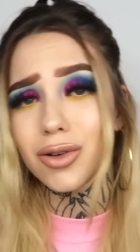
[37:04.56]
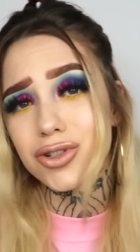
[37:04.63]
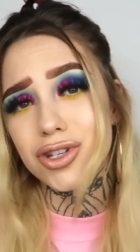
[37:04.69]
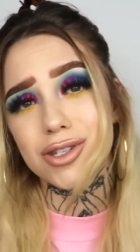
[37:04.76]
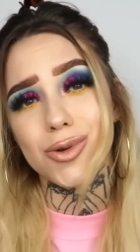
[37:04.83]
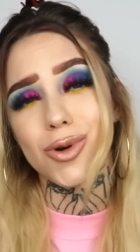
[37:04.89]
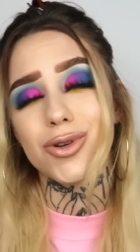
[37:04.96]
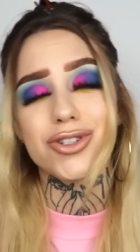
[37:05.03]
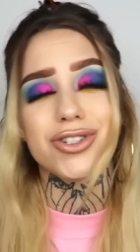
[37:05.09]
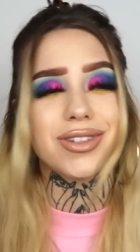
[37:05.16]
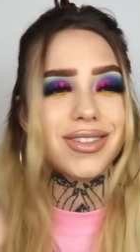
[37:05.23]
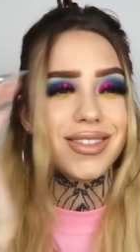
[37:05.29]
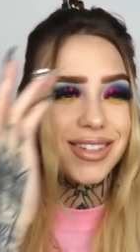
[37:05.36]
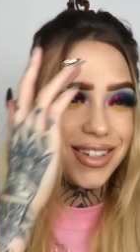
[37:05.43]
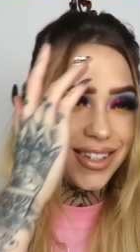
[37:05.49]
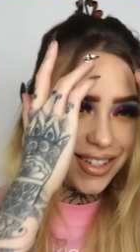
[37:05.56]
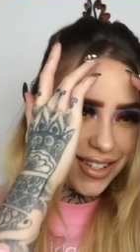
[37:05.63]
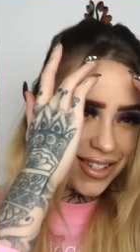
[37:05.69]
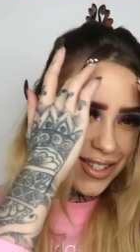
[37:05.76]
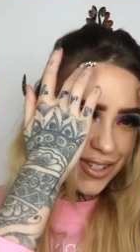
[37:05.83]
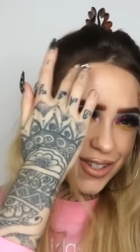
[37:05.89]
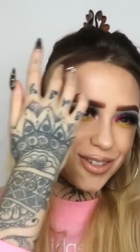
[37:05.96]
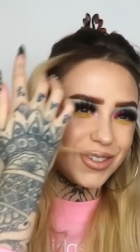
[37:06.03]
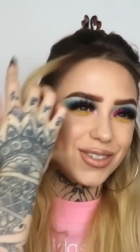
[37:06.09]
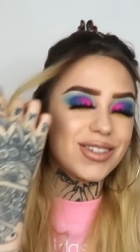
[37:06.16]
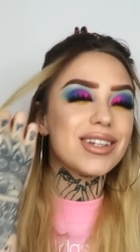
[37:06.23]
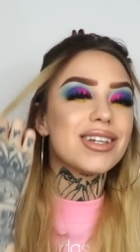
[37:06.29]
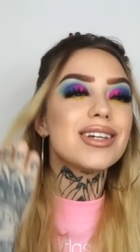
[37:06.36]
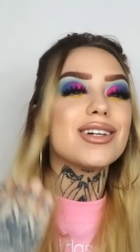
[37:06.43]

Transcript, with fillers: I'll just watch it so